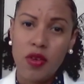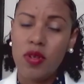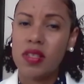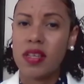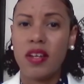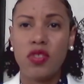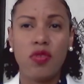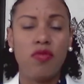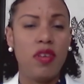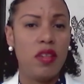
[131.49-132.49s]
you decide
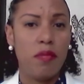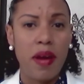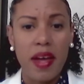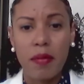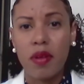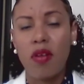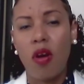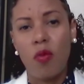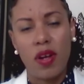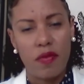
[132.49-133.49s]
to read the Bible
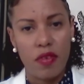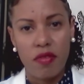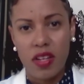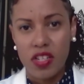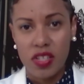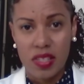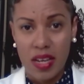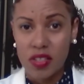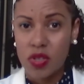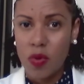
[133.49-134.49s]
or whatever religious
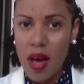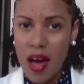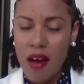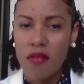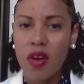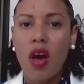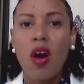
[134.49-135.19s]
text you have,